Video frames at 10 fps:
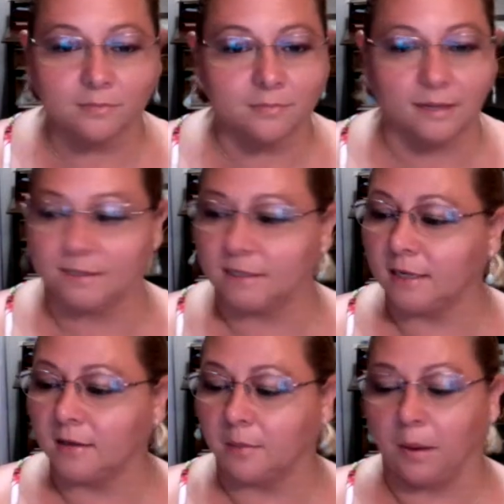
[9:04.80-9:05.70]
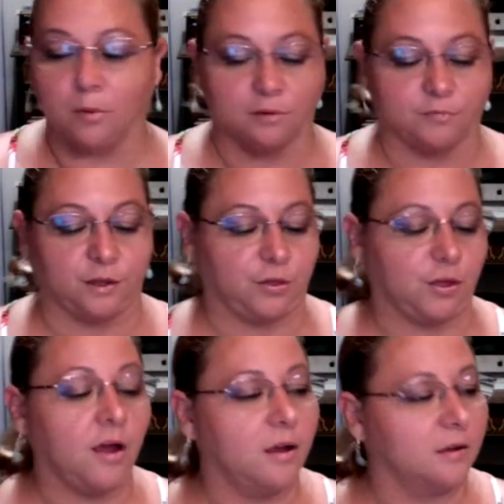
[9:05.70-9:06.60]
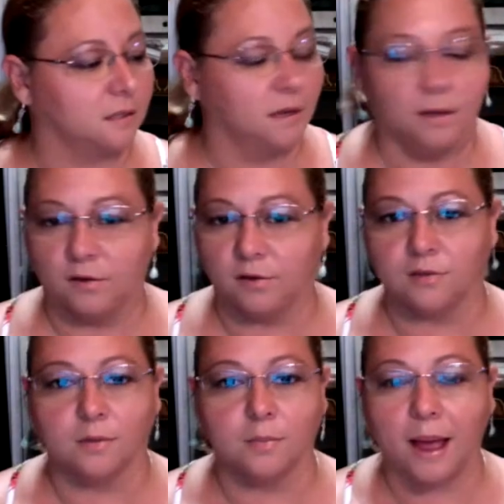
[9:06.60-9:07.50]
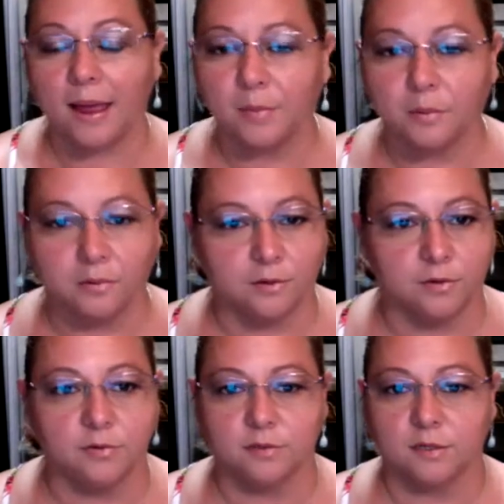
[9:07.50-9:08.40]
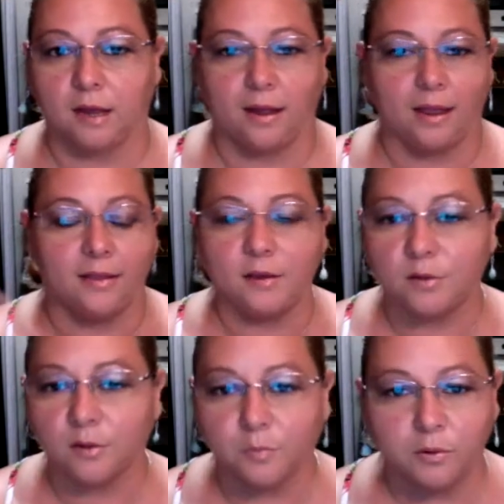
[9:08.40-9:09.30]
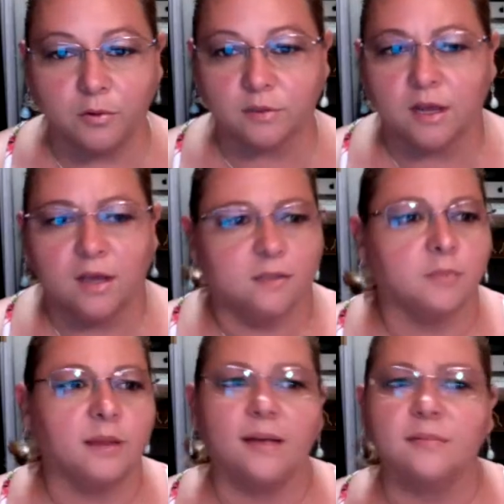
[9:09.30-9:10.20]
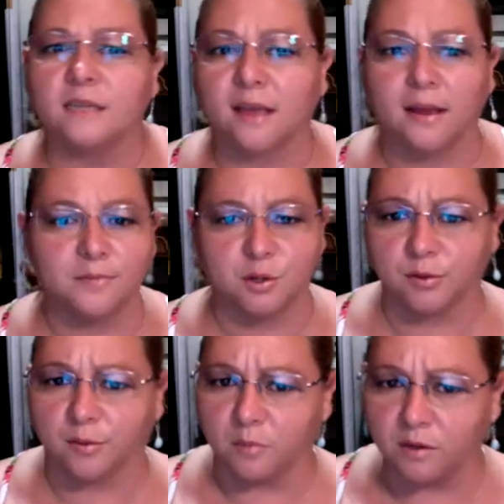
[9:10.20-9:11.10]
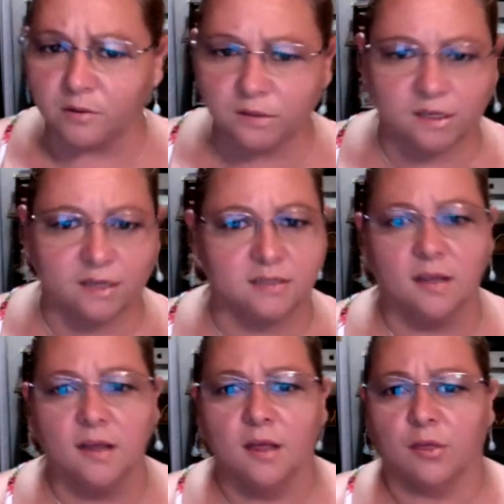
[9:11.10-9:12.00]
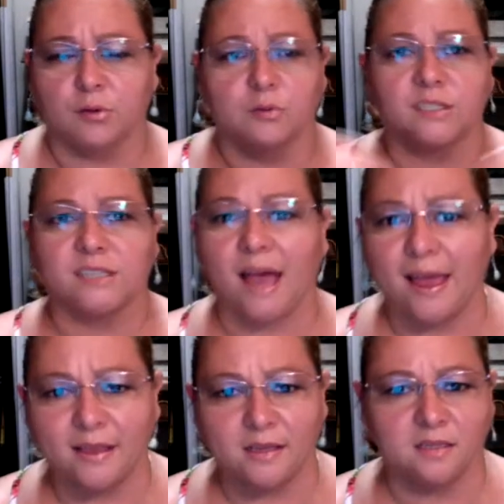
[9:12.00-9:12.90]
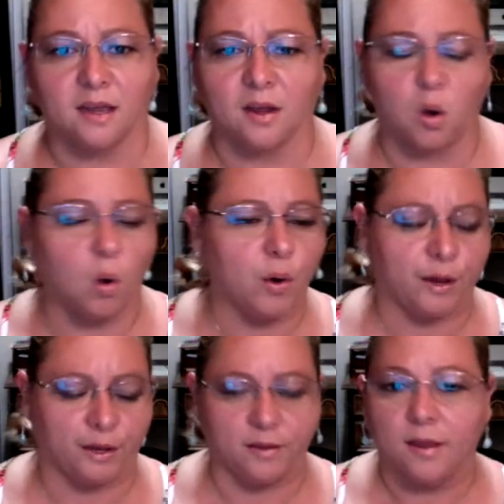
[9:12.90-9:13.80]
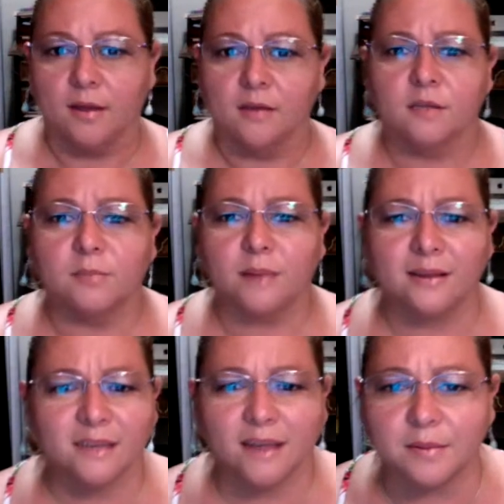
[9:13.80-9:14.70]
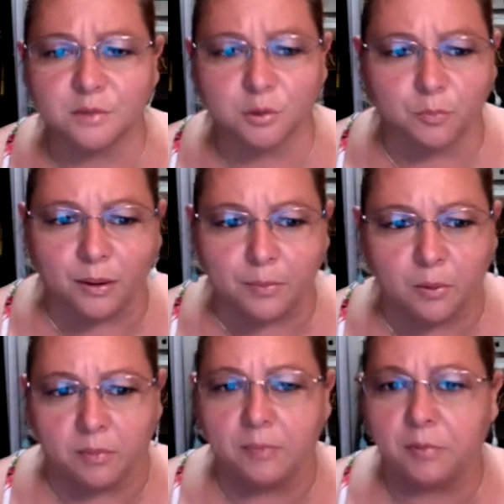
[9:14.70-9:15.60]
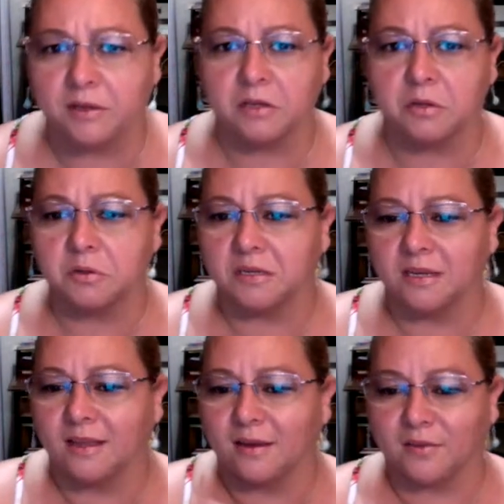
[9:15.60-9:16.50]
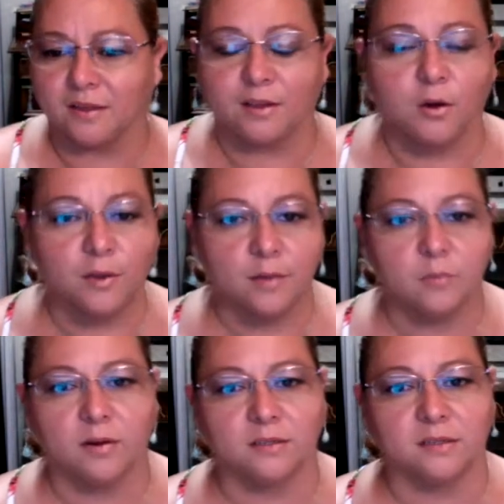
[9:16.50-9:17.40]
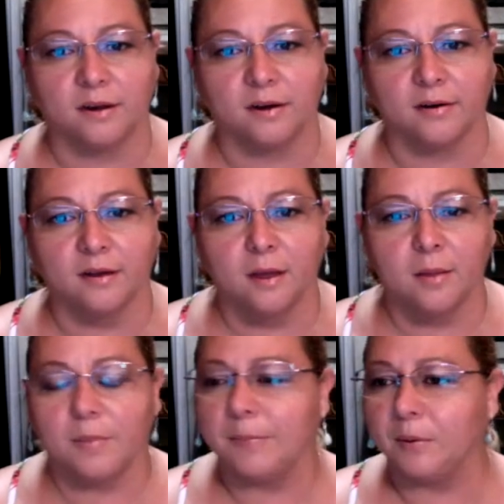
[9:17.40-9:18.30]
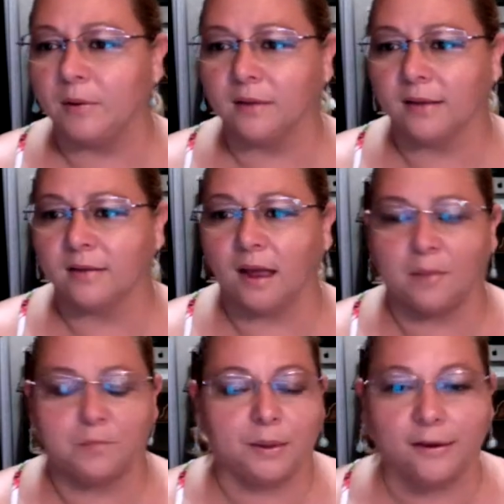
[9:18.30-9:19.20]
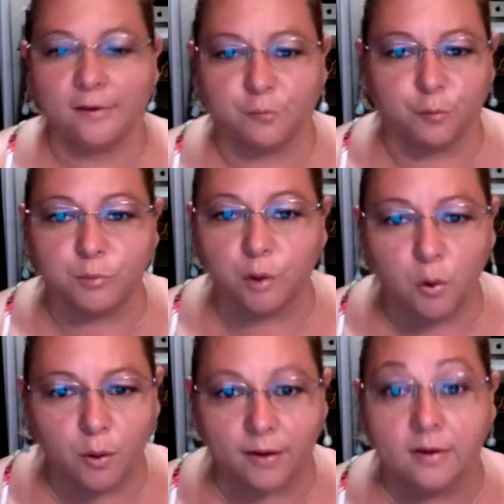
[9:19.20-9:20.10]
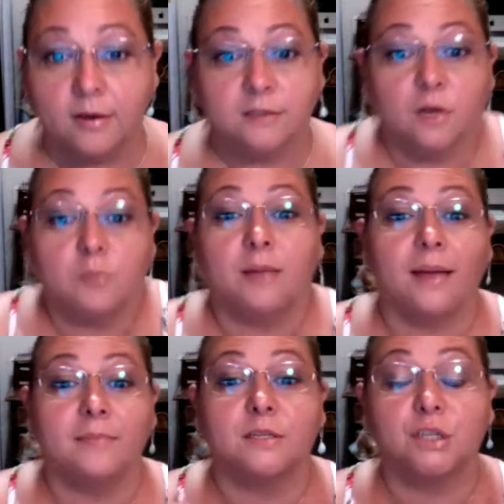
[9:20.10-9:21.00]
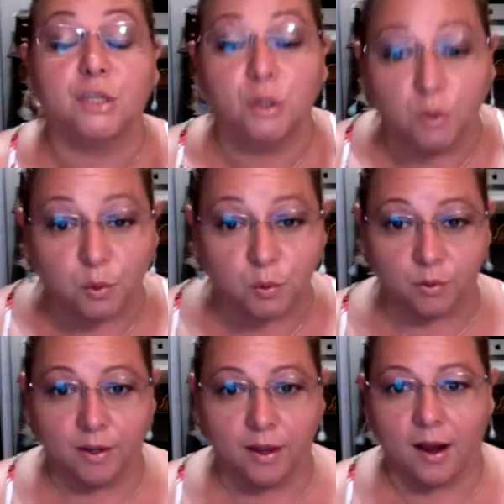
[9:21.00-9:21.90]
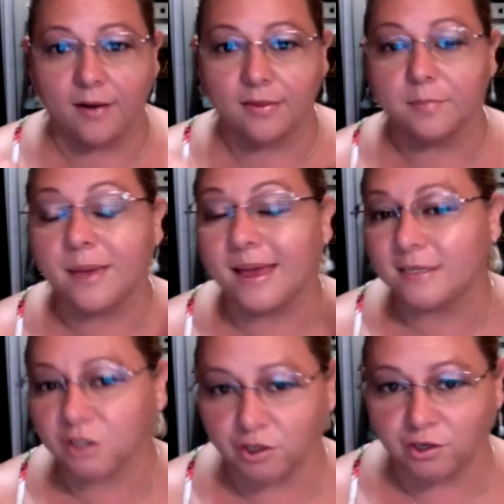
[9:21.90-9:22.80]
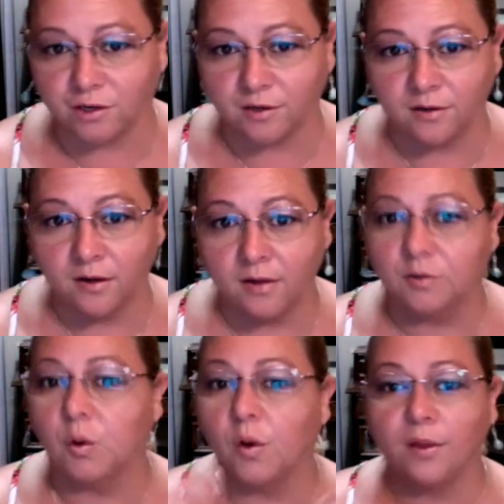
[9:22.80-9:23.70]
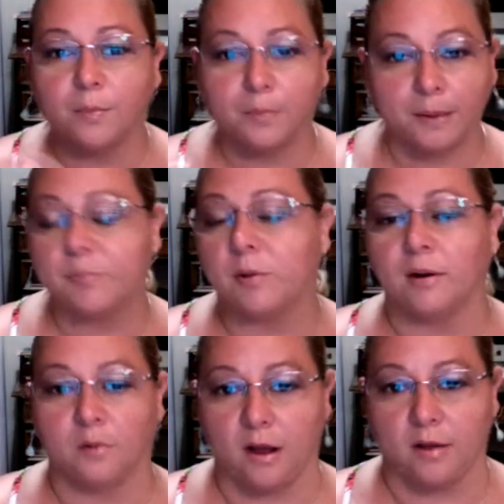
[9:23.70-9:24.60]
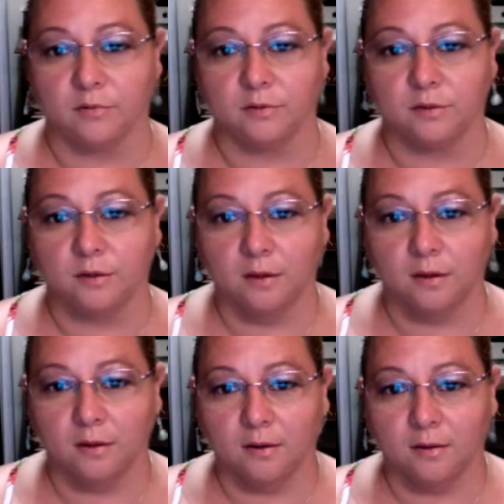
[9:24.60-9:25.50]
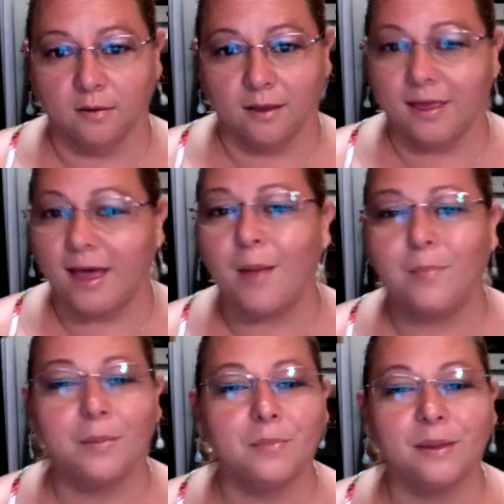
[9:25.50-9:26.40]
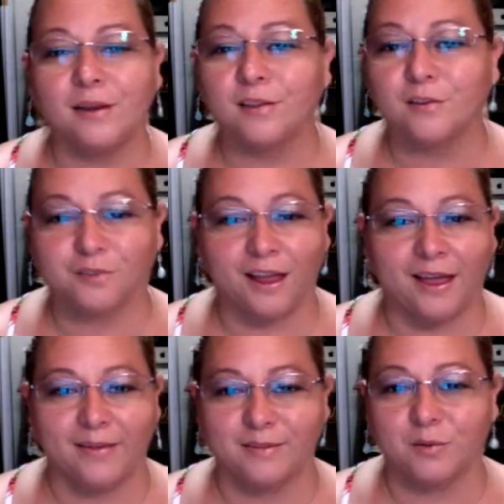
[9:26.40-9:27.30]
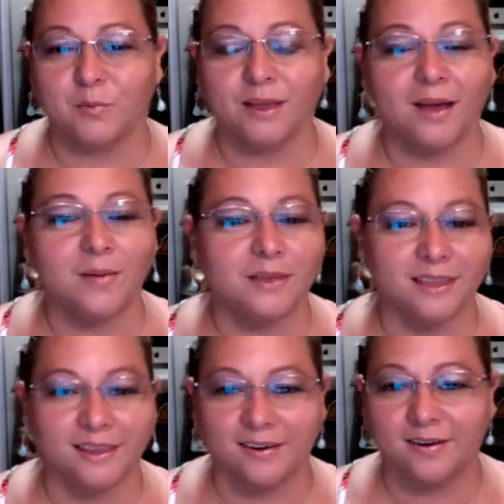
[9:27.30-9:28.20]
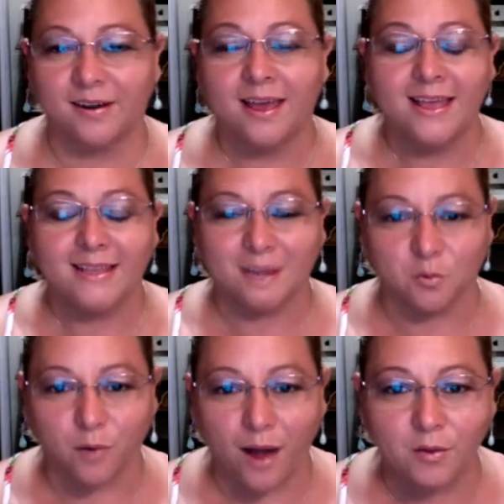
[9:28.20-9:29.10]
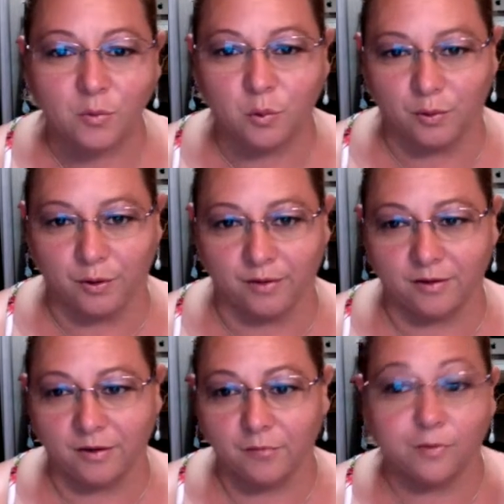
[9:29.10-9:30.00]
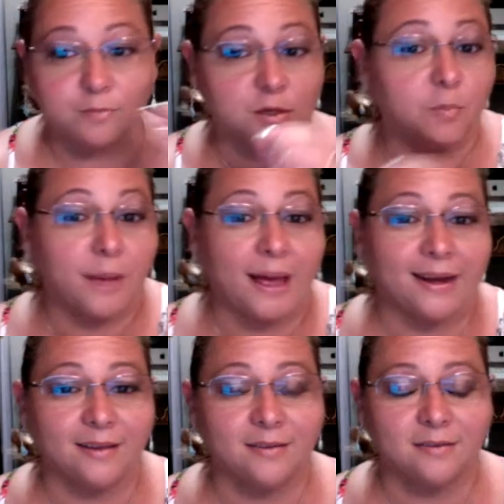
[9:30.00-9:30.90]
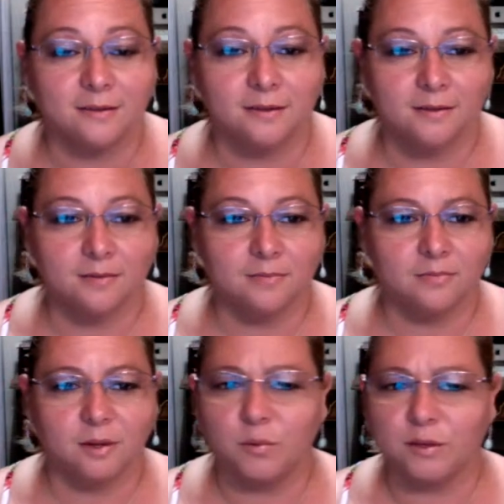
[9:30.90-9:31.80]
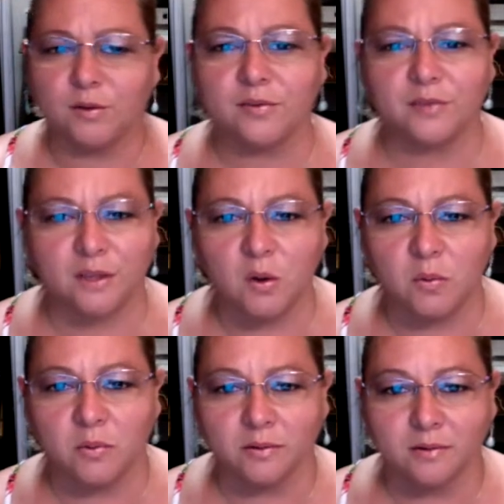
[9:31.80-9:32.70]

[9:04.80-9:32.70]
That's it, the power of the thoughts. You use the Bible. You use any other books. Sometimes it comes through the music, through signs, a coin. Sometimes it comes through people that you didn't even know that was there. People that appear from nowhere. Sometimes you are the messenger to other people around. It happened millions of times, and we have here the right word from somebody that we don't even know.